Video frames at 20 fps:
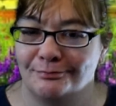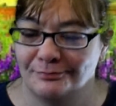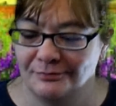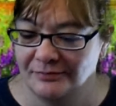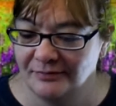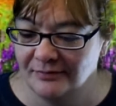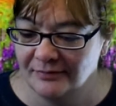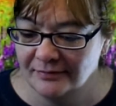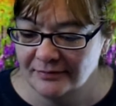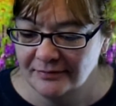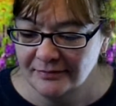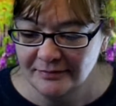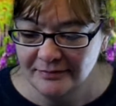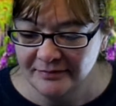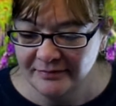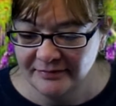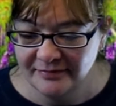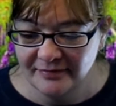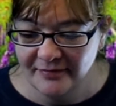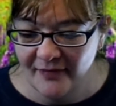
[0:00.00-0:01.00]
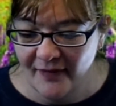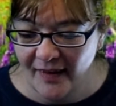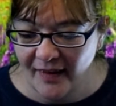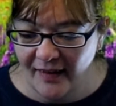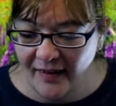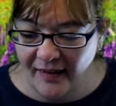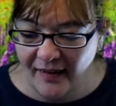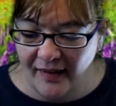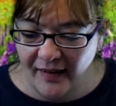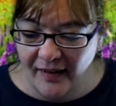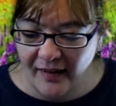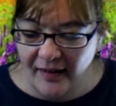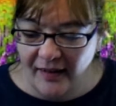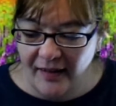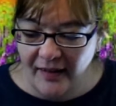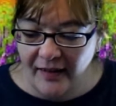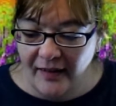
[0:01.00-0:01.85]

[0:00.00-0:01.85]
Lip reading: Nobody speaks.